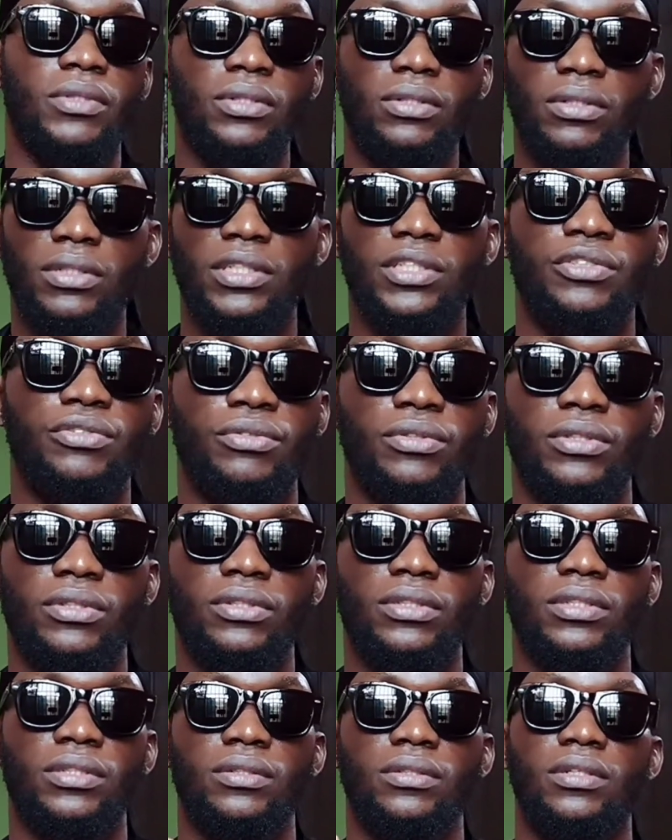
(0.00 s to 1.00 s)
always
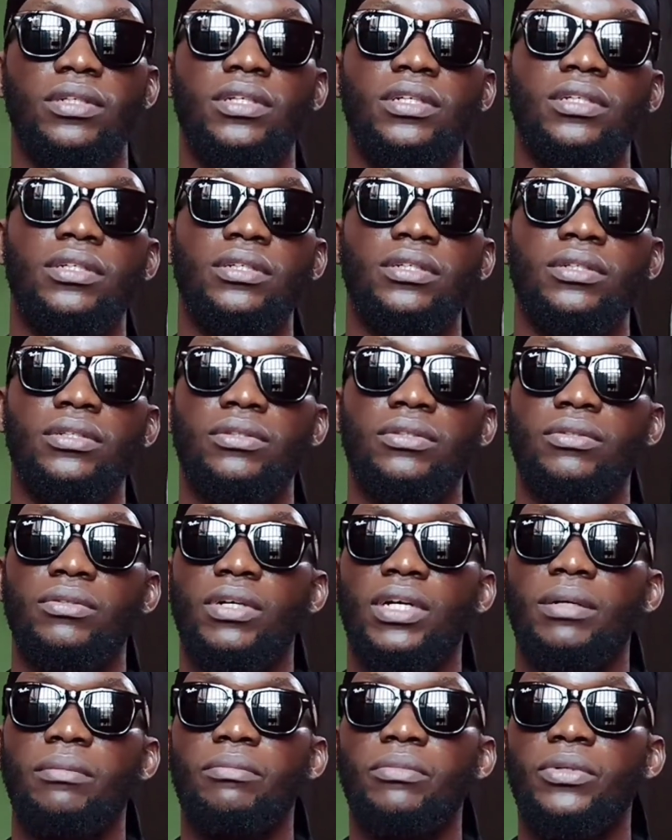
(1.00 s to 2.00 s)
wrong,
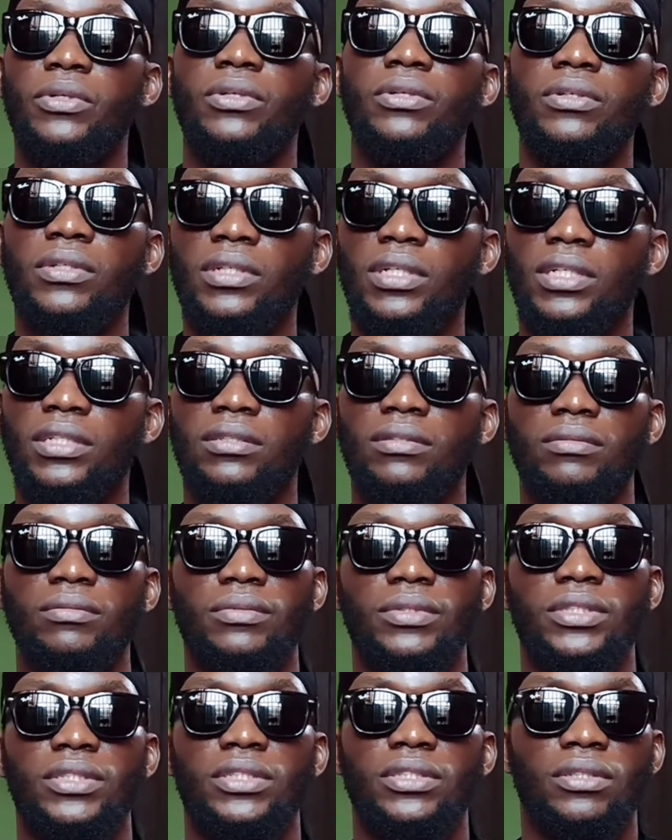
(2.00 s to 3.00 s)
I'm wrong, and
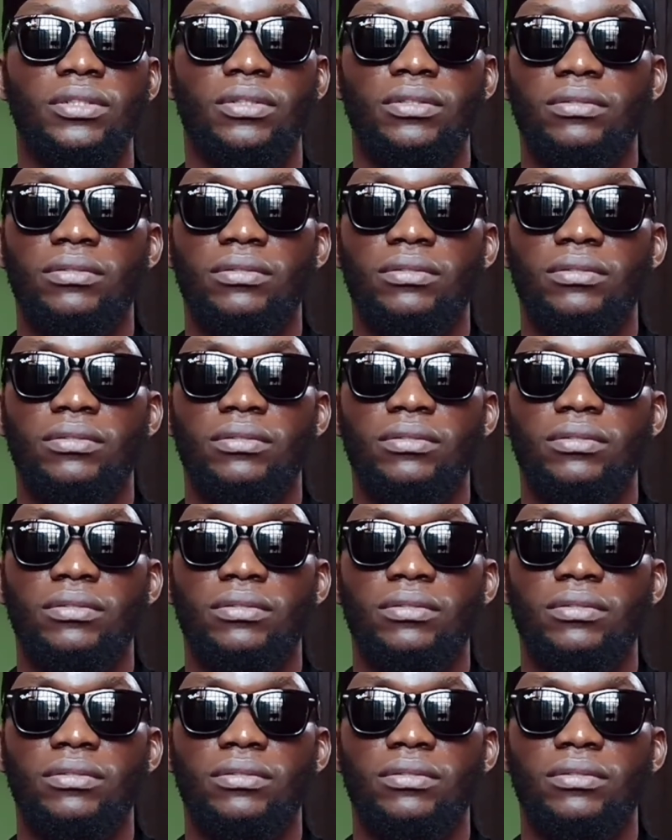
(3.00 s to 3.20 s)
which